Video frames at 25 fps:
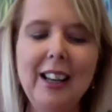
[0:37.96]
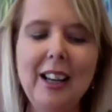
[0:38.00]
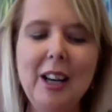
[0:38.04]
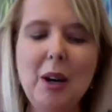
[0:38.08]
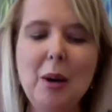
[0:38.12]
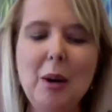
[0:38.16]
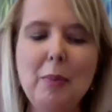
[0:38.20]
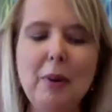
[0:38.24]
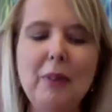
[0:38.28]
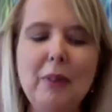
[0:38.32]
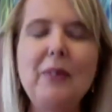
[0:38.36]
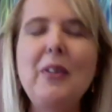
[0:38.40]

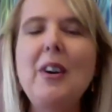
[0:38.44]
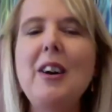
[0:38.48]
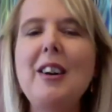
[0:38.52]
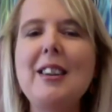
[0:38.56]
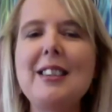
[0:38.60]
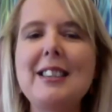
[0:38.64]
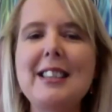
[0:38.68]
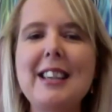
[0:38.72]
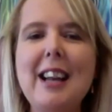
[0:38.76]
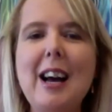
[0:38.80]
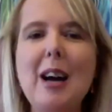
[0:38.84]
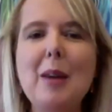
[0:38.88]
But
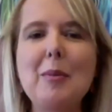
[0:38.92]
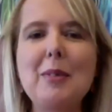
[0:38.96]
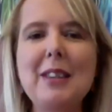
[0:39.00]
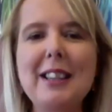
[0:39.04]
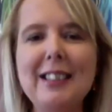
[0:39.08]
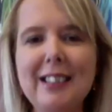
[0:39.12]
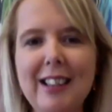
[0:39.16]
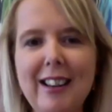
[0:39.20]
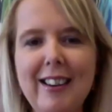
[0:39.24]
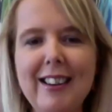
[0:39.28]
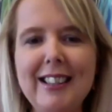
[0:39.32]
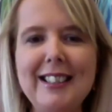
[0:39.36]
first, I'm
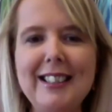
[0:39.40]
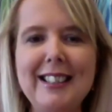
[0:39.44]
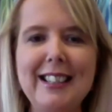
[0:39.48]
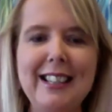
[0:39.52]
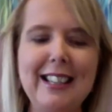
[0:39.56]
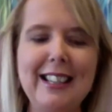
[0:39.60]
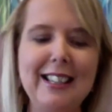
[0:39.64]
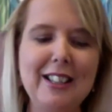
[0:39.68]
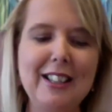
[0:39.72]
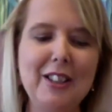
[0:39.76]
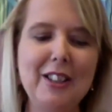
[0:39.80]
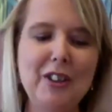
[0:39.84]

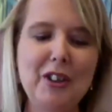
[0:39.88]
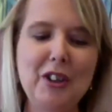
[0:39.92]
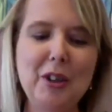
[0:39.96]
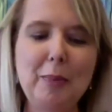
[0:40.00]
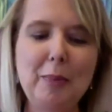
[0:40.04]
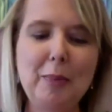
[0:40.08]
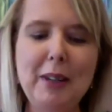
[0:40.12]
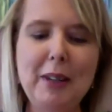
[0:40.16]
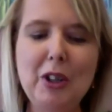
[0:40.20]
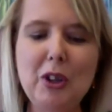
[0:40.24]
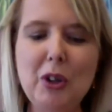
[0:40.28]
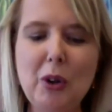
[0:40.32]
delighted to
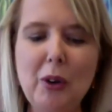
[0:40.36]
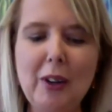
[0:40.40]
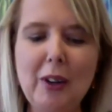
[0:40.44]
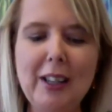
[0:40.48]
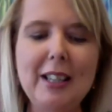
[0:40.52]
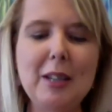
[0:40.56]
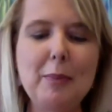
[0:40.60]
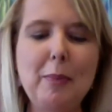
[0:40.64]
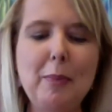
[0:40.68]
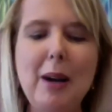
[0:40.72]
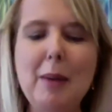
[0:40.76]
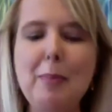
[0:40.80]
be
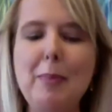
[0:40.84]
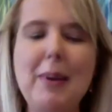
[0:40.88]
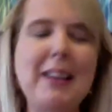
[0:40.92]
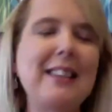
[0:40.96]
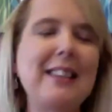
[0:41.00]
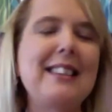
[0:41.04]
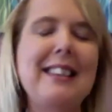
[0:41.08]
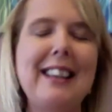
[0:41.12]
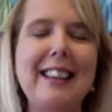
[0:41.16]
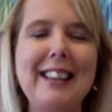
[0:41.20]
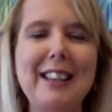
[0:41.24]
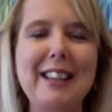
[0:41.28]
joined by
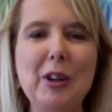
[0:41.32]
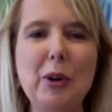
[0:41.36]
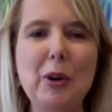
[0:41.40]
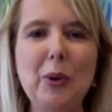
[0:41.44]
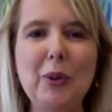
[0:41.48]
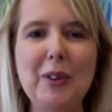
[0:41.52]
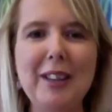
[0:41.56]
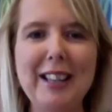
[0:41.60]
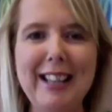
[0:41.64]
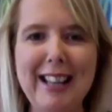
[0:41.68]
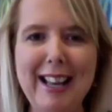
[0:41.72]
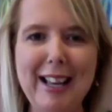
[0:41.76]
best-selling
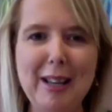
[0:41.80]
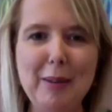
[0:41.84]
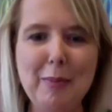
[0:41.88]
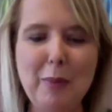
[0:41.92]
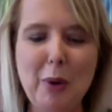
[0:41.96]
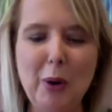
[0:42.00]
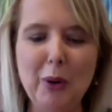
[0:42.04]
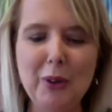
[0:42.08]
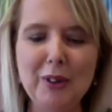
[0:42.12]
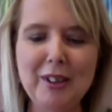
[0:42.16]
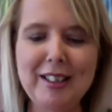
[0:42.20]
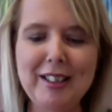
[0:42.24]
author Kate
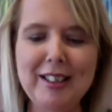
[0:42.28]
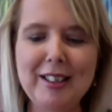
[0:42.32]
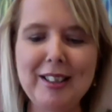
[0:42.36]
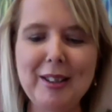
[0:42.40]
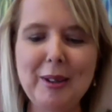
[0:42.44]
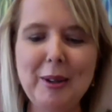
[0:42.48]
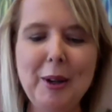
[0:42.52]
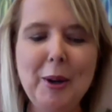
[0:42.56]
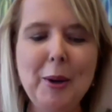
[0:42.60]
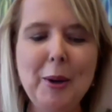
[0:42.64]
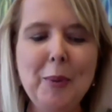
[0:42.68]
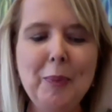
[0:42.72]
Mosse.
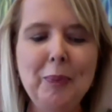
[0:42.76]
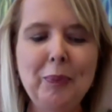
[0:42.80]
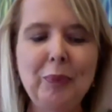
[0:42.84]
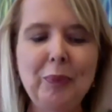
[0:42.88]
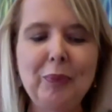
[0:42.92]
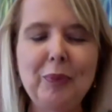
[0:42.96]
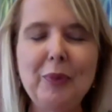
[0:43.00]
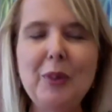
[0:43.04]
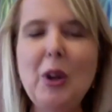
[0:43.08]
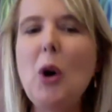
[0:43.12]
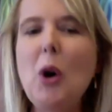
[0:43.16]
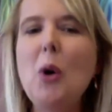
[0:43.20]

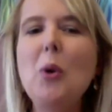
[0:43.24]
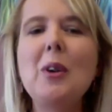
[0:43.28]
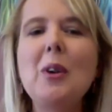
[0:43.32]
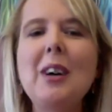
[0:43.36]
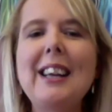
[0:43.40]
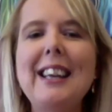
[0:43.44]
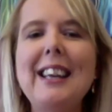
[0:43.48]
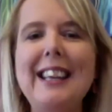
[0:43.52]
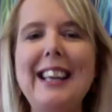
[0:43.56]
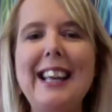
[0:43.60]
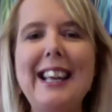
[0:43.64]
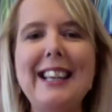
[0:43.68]
Not
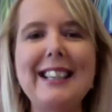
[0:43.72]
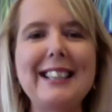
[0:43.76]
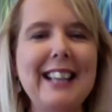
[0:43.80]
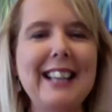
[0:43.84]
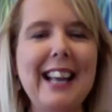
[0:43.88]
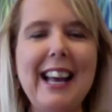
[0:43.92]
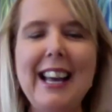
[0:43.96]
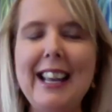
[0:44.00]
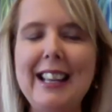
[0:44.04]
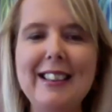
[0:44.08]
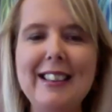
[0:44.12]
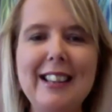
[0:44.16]
only is
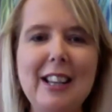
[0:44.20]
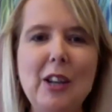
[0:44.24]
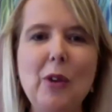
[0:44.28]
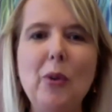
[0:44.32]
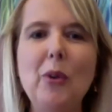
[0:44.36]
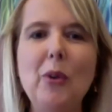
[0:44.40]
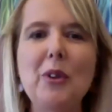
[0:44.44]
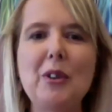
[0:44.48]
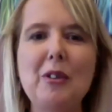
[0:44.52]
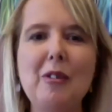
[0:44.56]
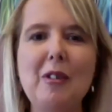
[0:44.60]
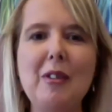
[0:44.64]
Kate the
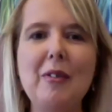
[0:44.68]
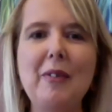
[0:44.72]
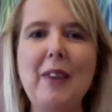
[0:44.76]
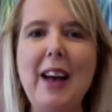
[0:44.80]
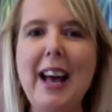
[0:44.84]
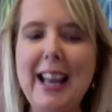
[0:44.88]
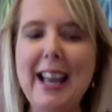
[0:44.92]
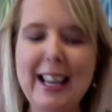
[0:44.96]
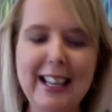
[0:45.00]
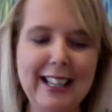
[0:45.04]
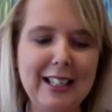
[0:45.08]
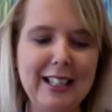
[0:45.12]
author of
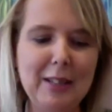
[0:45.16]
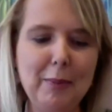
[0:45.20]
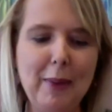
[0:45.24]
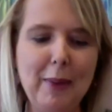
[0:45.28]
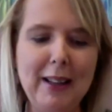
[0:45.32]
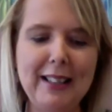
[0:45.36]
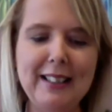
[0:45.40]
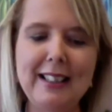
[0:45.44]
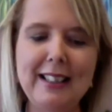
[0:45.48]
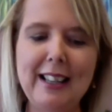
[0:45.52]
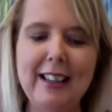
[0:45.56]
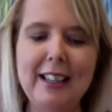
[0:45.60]
eight
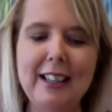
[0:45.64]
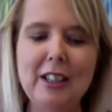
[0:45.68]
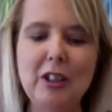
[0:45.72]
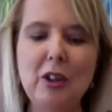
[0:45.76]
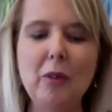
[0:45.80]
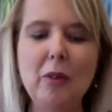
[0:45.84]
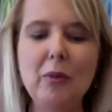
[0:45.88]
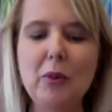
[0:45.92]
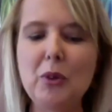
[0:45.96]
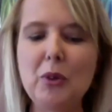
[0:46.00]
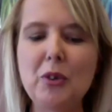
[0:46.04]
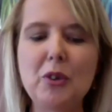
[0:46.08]
best-selling
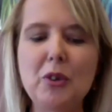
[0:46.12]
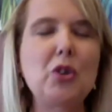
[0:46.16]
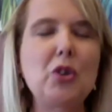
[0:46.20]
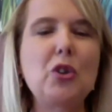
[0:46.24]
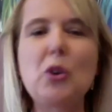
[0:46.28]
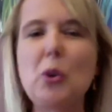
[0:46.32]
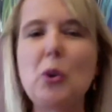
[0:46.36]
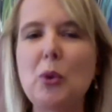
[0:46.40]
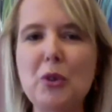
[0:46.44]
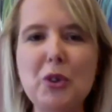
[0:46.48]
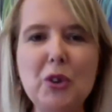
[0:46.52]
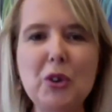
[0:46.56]
novels and
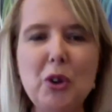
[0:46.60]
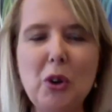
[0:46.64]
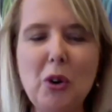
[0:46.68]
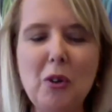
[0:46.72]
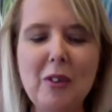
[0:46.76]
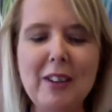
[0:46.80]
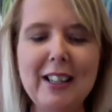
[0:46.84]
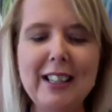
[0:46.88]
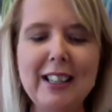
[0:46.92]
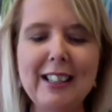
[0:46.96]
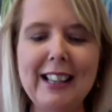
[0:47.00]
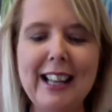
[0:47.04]
short
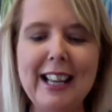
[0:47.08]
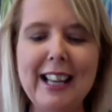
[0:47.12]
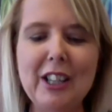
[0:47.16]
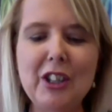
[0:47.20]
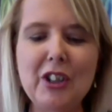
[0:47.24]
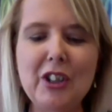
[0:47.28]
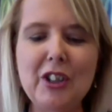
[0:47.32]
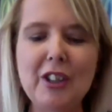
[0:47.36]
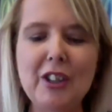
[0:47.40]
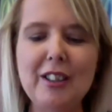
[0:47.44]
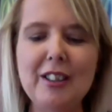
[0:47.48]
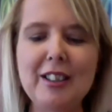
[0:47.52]
story
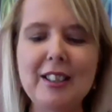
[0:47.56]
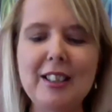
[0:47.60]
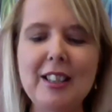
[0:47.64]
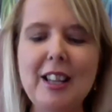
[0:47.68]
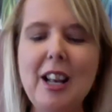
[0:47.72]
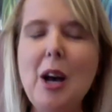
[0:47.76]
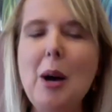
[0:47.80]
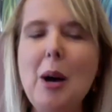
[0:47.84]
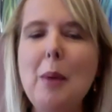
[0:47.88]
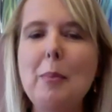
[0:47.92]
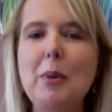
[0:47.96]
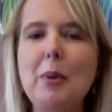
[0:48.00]
collections,
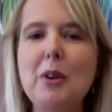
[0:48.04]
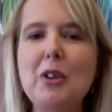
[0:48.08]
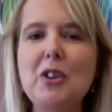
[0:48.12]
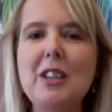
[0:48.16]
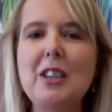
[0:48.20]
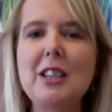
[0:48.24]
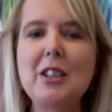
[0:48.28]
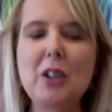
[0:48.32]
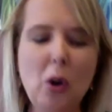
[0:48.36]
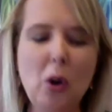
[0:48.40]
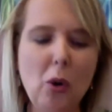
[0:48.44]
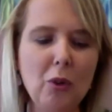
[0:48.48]
but
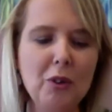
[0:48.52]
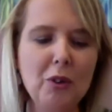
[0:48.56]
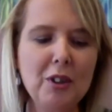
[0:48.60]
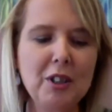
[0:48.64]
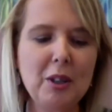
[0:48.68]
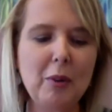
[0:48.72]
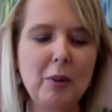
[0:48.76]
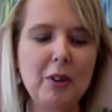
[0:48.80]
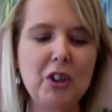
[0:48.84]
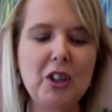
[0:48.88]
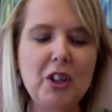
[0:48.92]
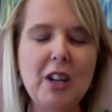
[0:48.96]
she's
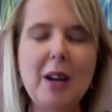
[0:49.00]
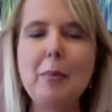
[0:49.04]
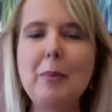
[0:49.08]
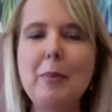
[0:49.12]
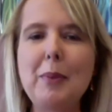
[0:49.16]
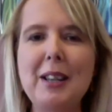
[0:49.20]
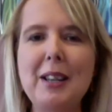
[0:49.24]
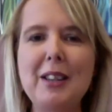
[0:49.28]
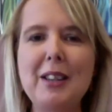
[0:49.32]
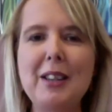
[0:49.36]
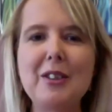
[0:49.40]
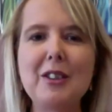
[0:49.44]
also a
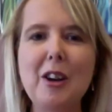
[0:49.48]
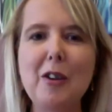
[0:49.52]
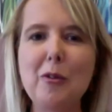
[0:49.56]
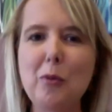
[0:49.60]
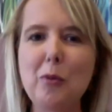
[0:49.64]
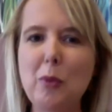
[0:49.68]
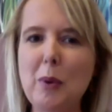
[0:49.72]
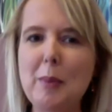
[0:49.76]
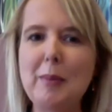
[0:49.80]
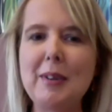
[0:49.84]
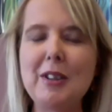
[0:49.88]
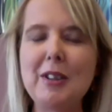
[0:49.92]
champion
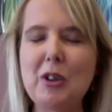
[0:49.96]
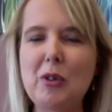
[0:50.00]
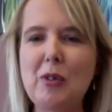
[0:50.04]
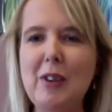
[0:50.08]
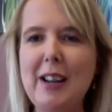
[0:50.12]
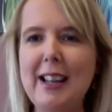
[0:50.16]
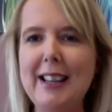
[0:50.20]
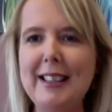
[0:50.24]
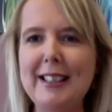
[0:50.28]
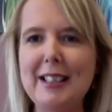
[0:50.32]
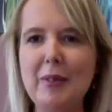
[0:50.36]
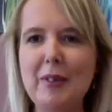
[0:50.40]
of women's
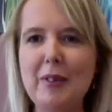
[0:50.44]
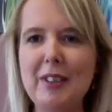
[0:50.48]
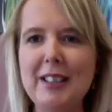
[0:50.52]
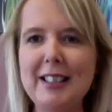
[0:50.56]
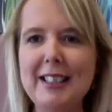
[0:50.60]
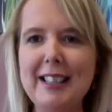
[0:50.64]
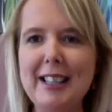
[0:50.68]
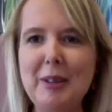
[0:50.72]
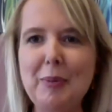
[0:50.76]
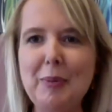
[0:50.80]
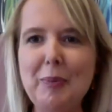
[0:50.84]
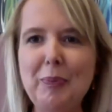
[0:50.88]

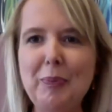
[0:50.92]
creativity